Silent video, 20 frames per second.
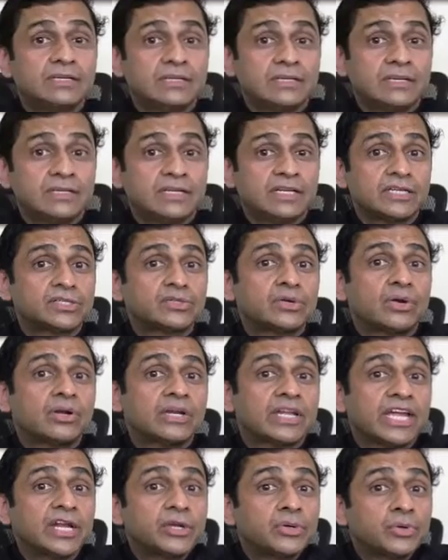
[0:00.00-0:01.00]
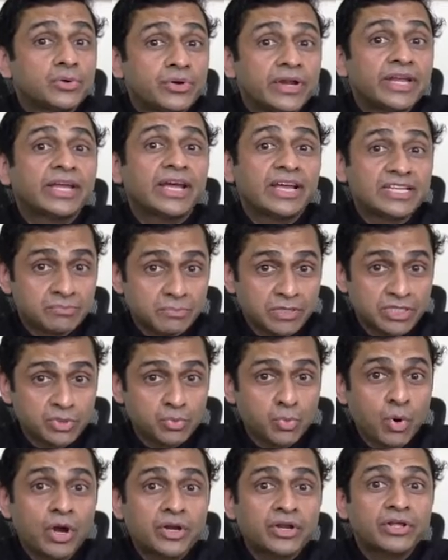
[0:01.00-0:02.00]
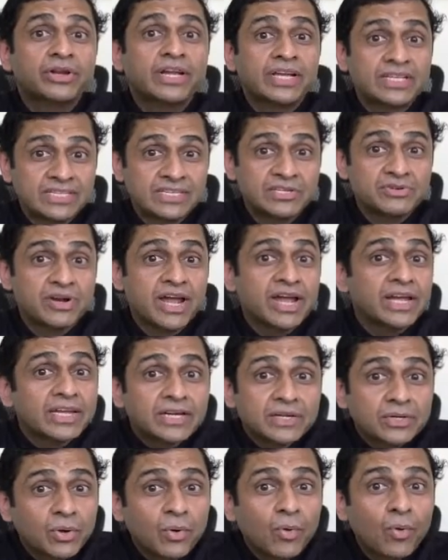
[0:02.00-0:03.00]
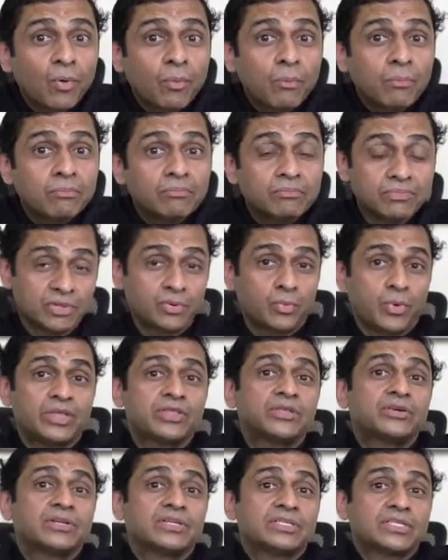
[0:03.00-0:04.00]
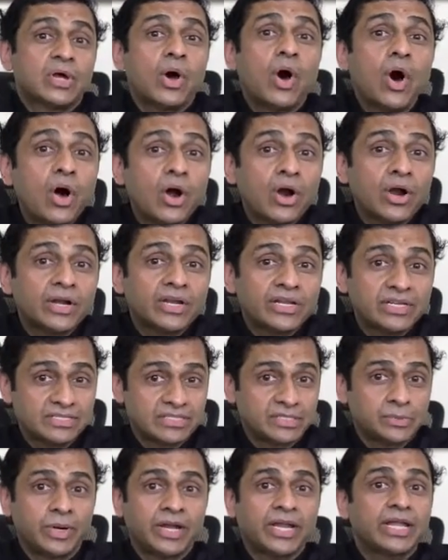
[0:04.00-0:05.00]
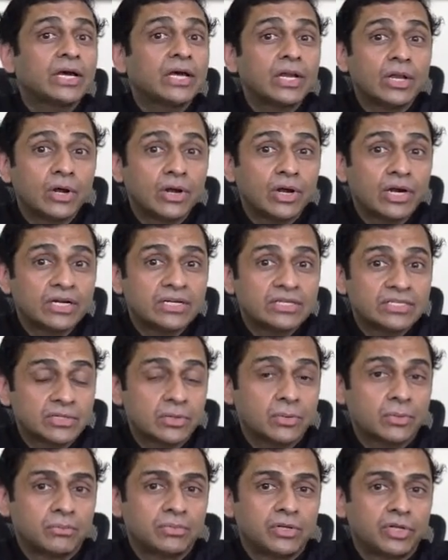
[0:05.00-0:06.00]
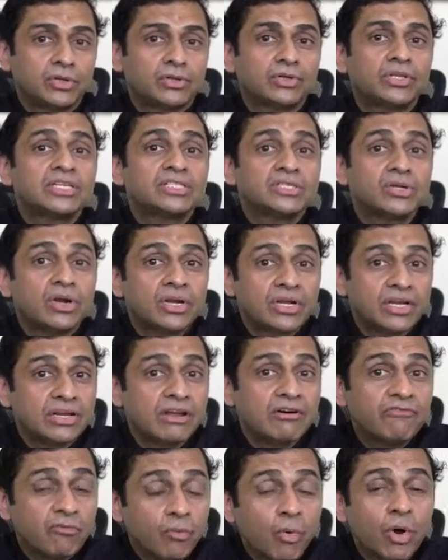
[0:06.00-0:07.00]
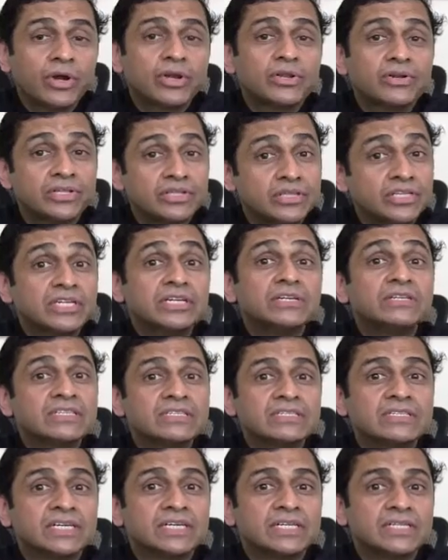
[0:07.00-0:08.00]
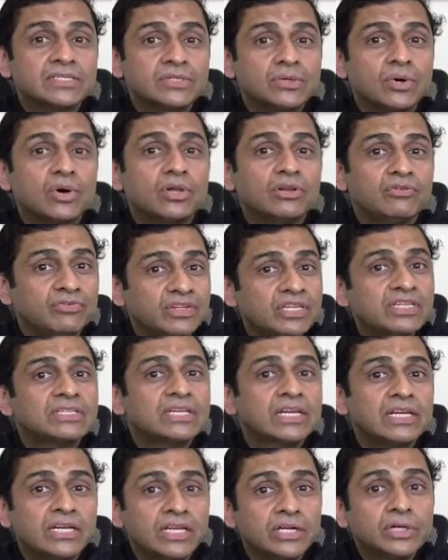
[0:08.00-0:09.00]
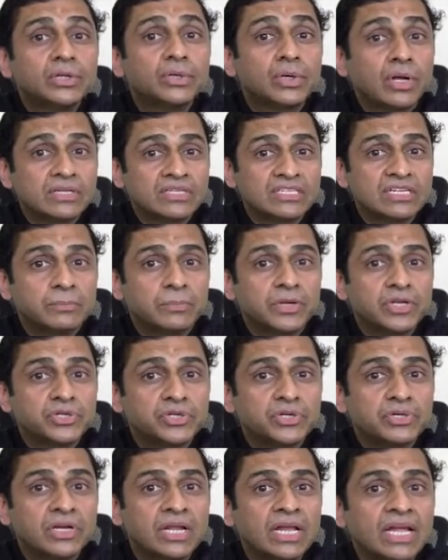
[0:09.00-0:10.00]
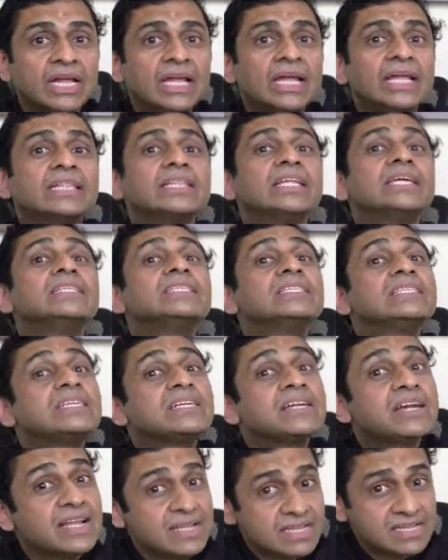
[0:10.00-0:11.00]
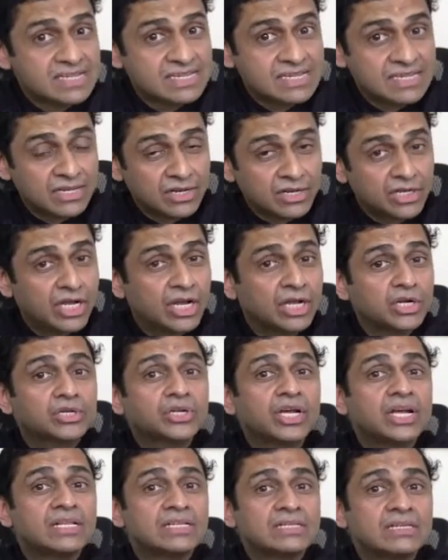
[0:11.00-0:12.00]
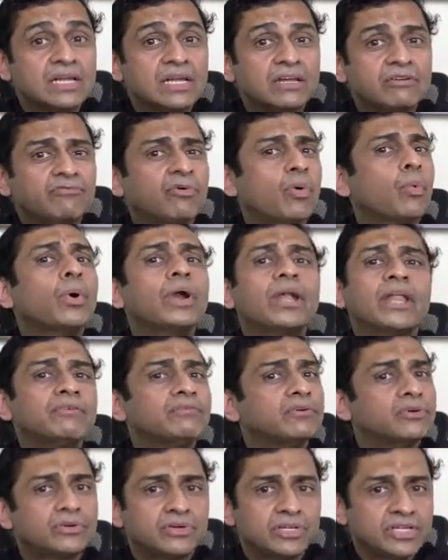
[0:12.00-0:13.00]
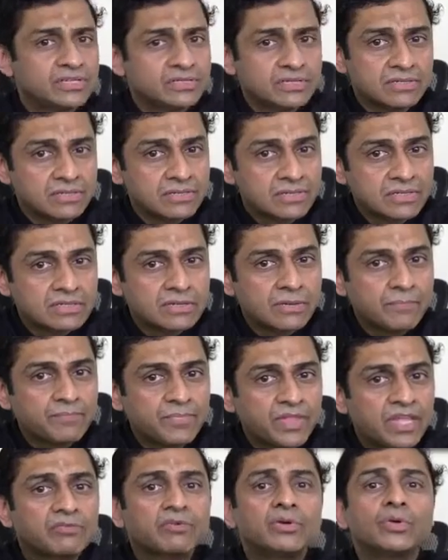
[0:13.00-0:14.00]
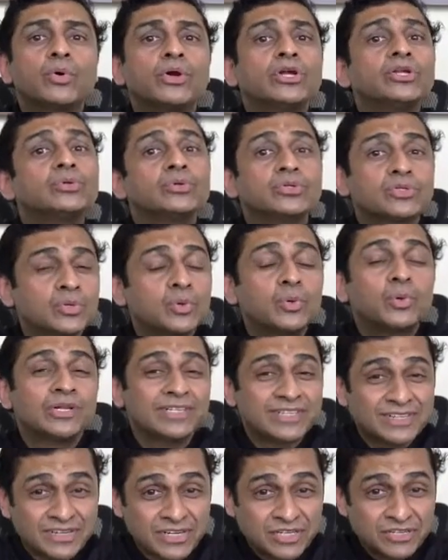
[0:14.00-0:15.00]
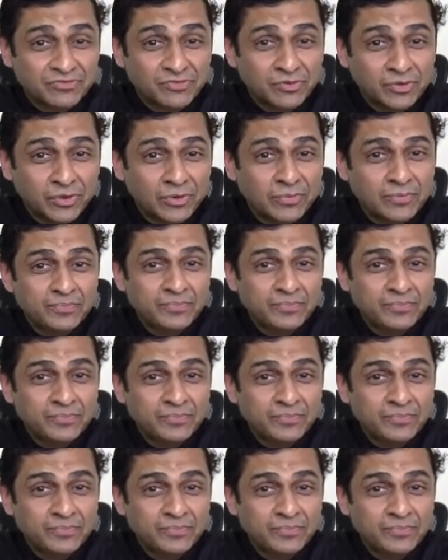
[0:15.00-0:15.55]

he does not get to drink as much water as he drank at home, the weather is hot, he's sweating a lot, so there's not enough water in the intestines. So all of these can lead to constipation. Then stress in a young child's life for whatever reasons. Even going to school is stressful.